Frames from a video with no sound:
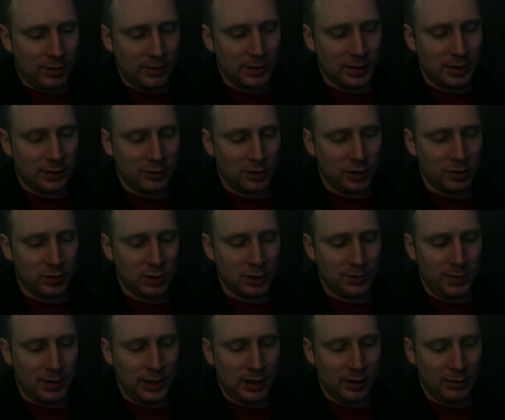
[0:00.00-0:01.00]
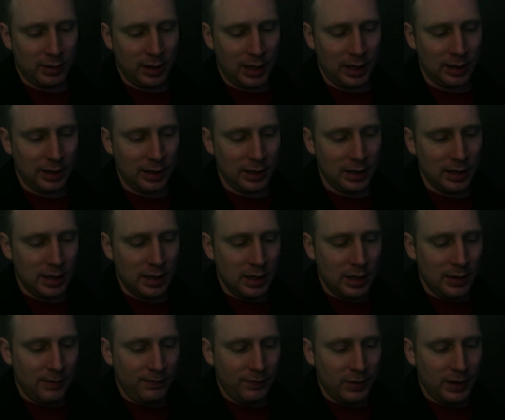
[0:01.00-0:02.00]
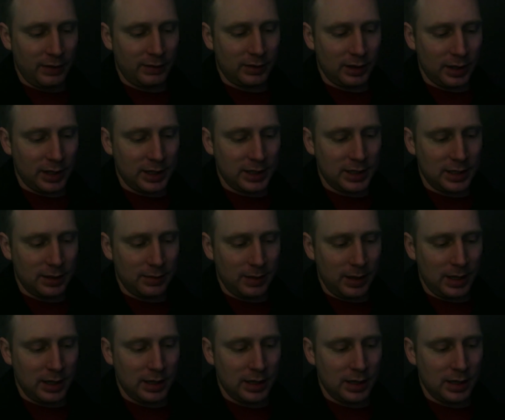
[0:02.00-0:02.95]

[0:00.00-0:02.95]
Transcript: as if she were speaking with Haley. You have to listen to me.